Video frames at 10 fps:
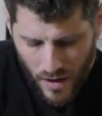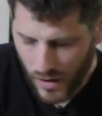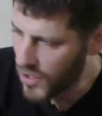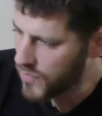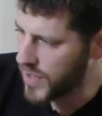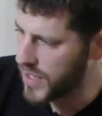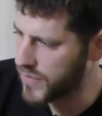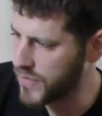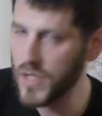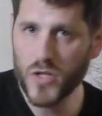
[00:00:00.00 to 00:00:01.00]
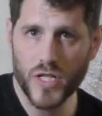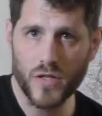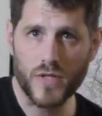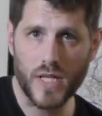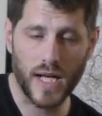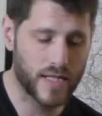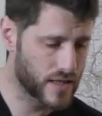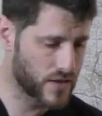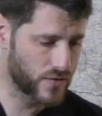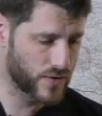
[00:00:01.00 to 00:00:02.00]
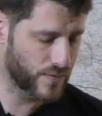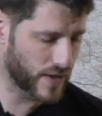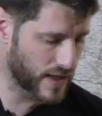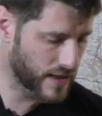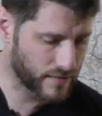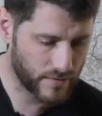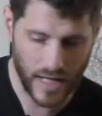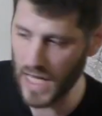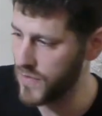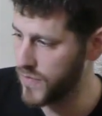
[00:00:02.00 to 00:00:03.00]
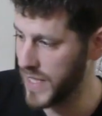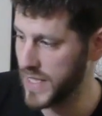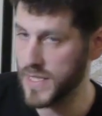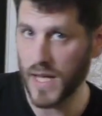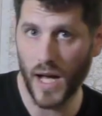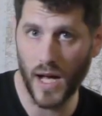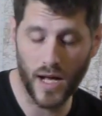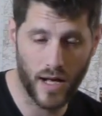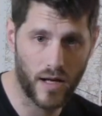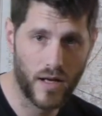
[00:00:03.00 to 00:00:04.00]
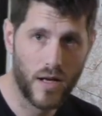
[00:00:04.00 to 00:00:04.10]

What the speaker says: A lot of my shoots that I do with my live events are